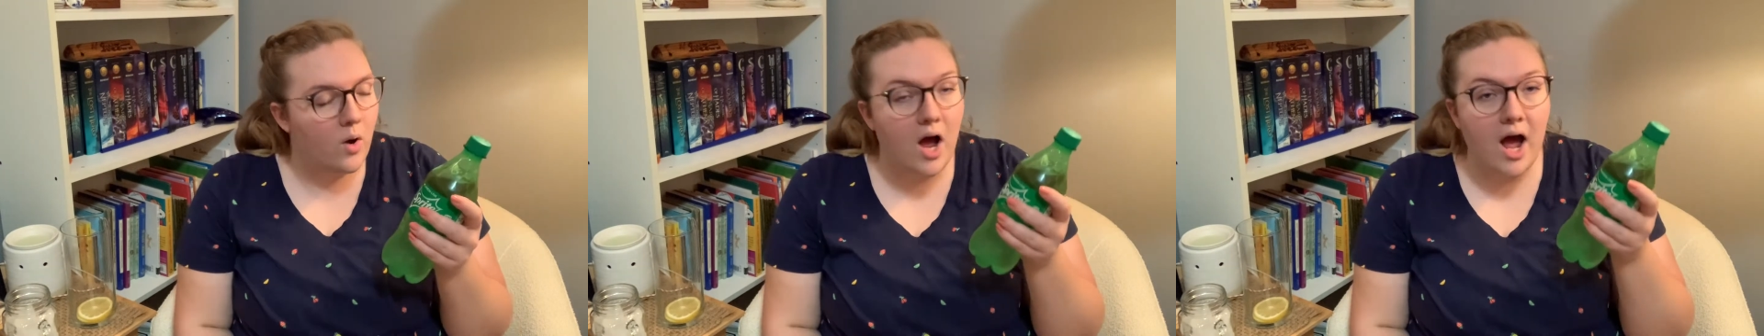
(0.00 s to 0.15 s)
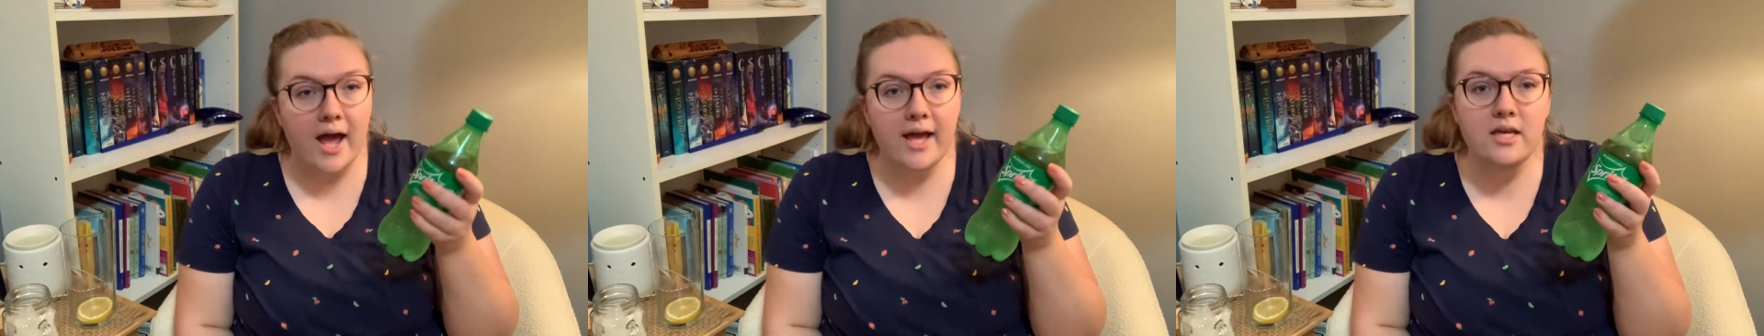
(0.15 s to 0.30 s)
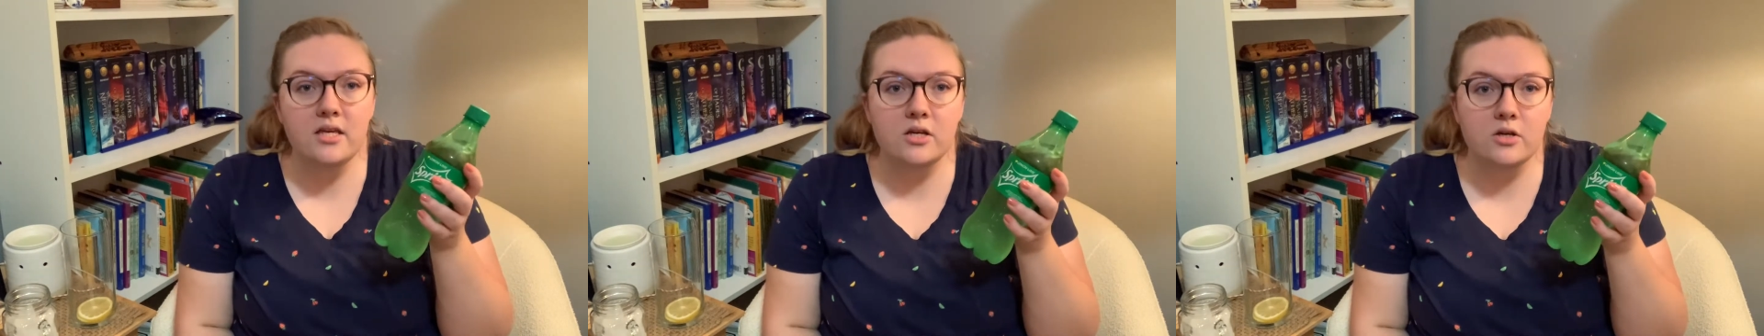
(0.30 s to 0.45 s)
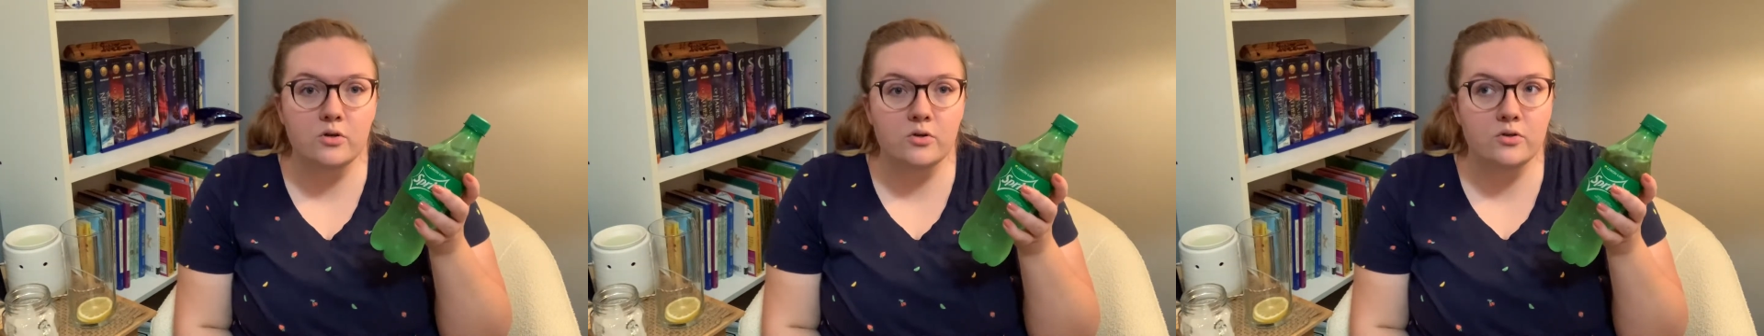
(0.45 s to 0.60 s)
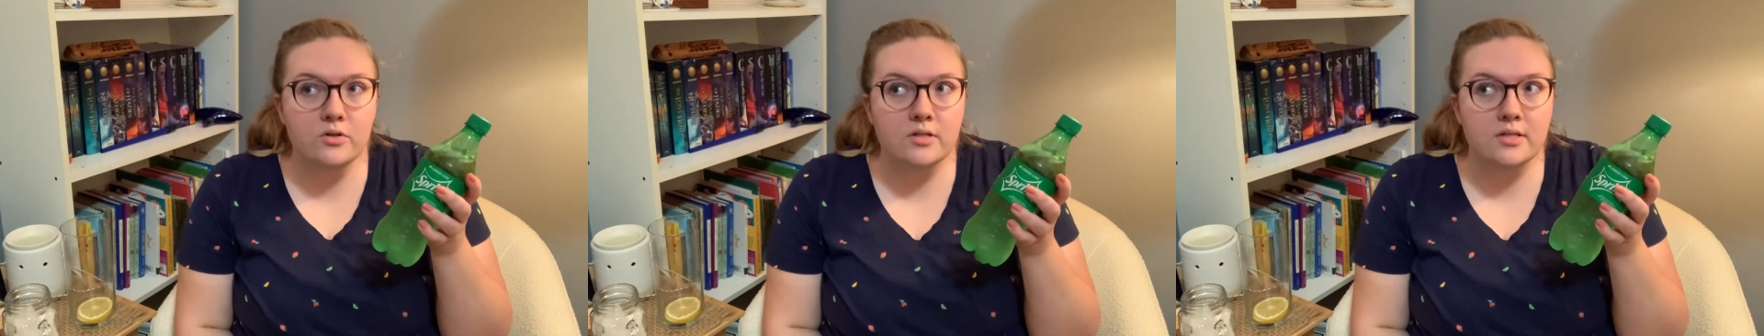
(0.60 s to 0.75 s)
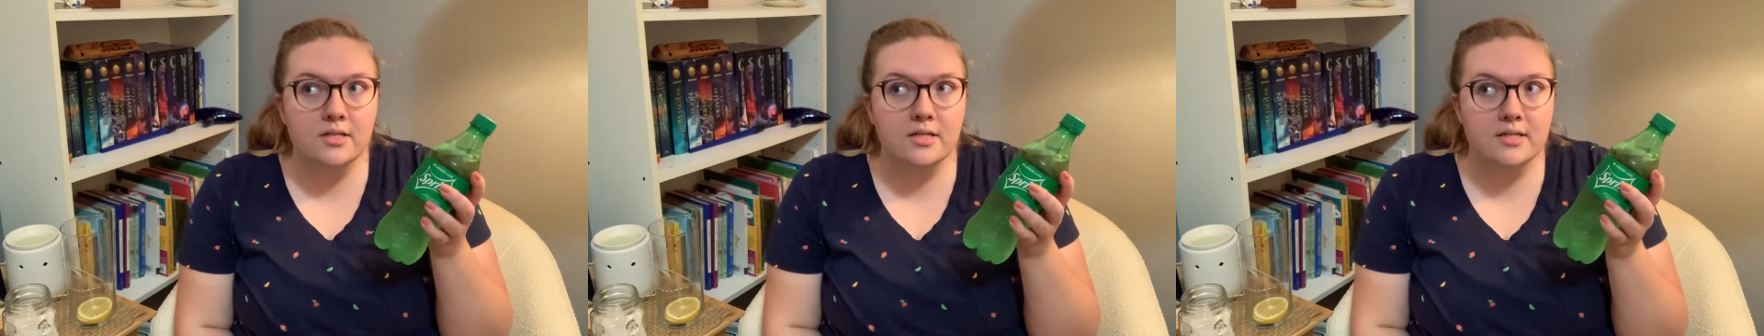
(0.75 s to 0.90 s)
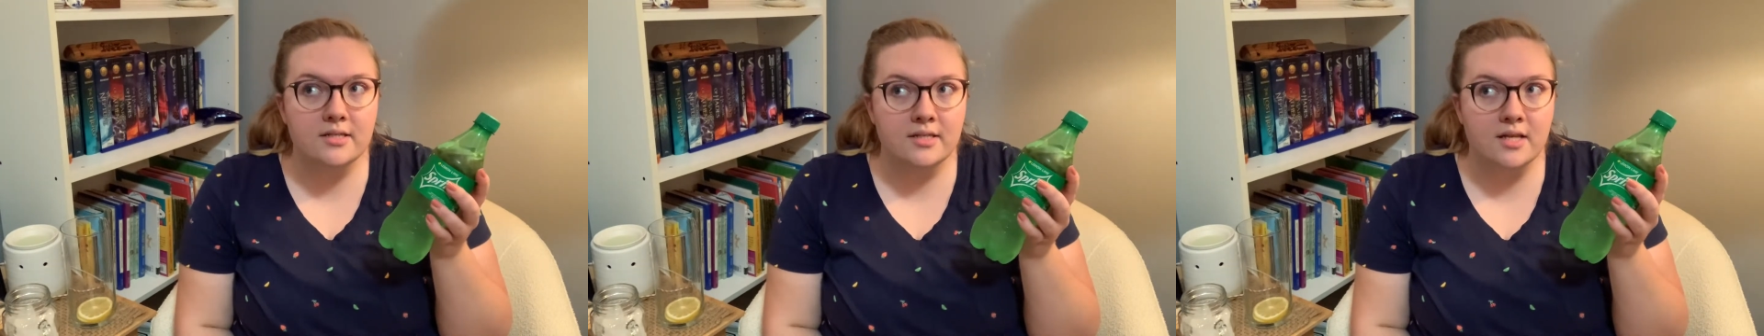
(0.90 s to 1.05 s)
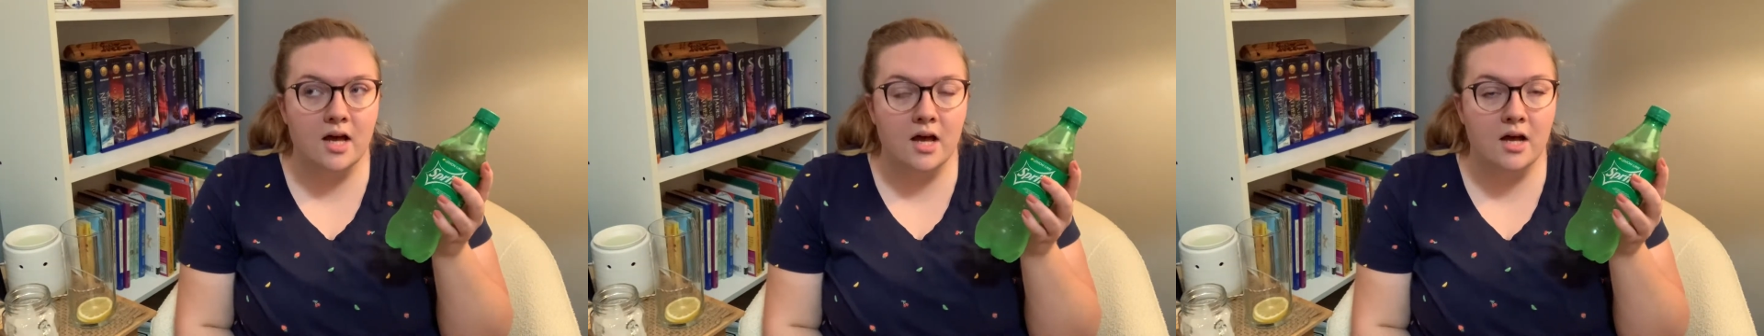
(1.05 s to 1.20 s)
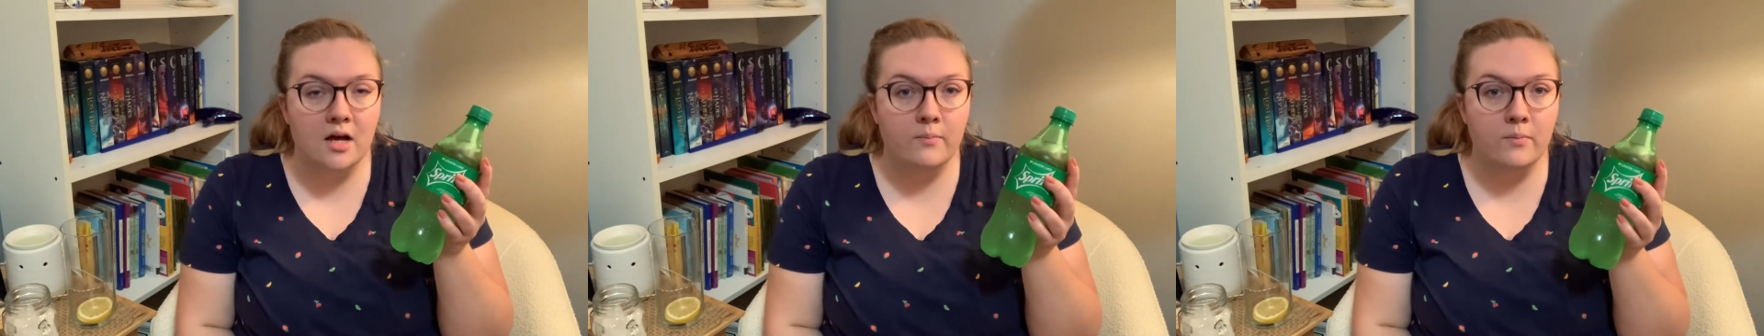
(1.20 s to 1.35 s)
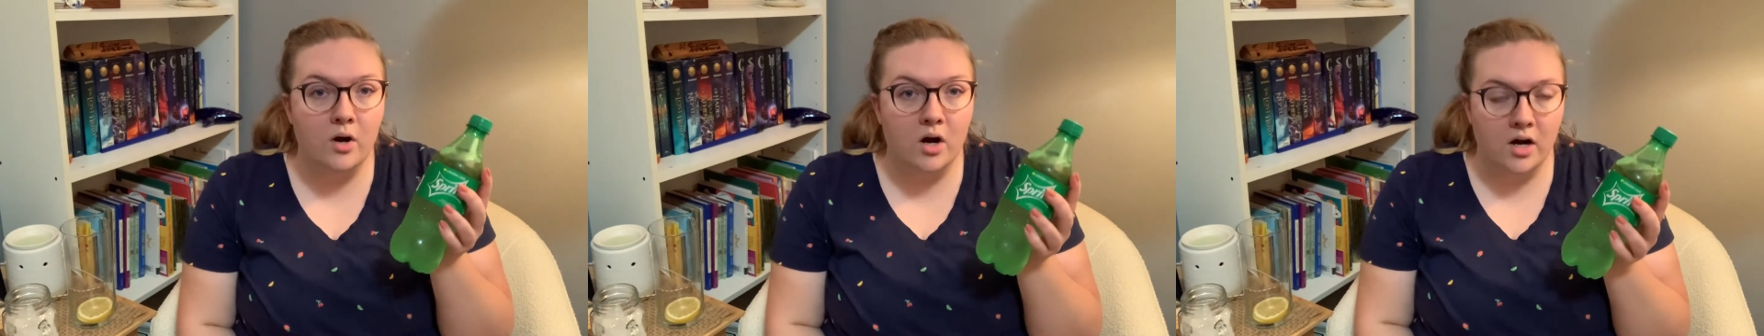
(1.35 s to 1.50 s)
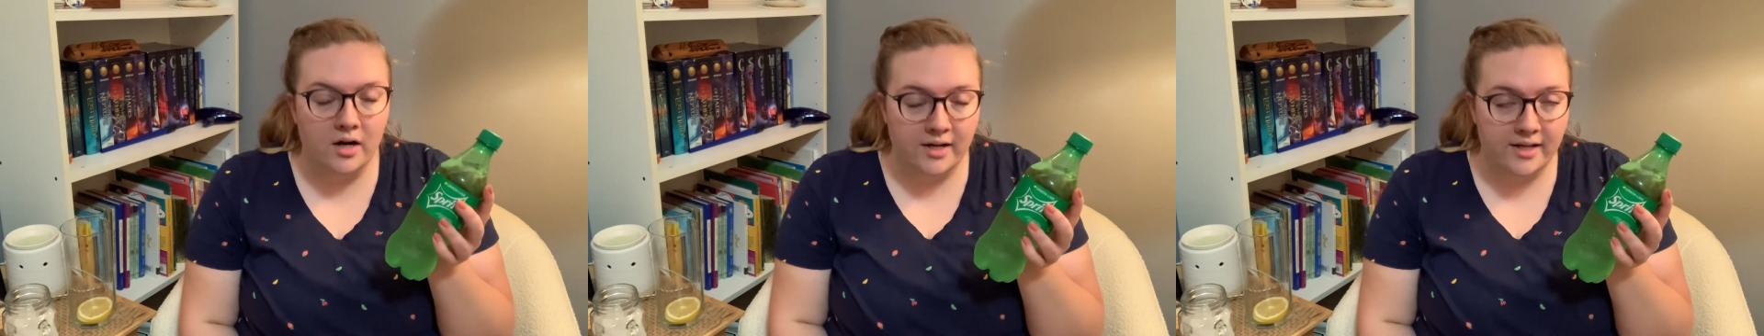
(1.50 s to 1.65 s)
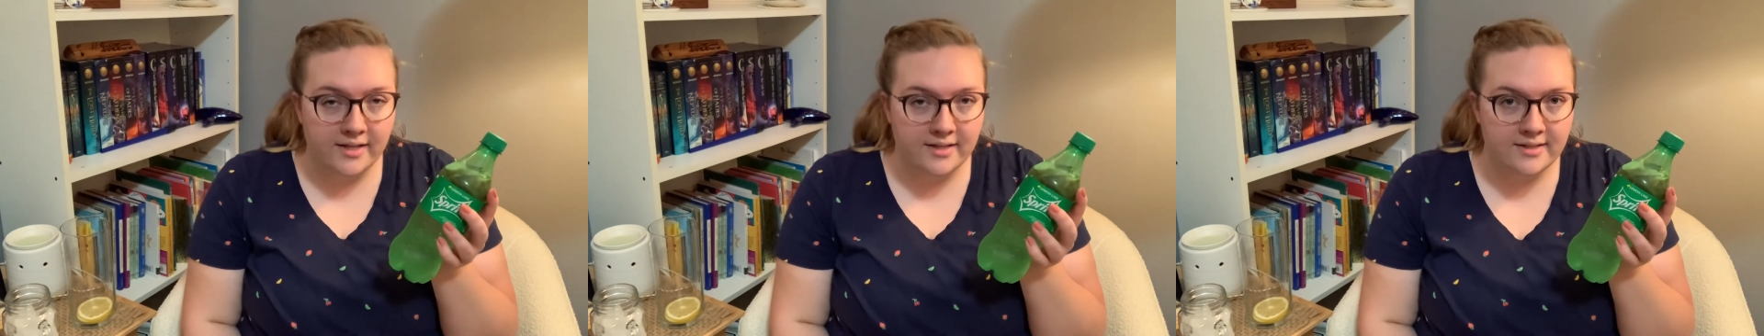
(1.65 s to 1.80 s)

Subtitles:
I used some Harney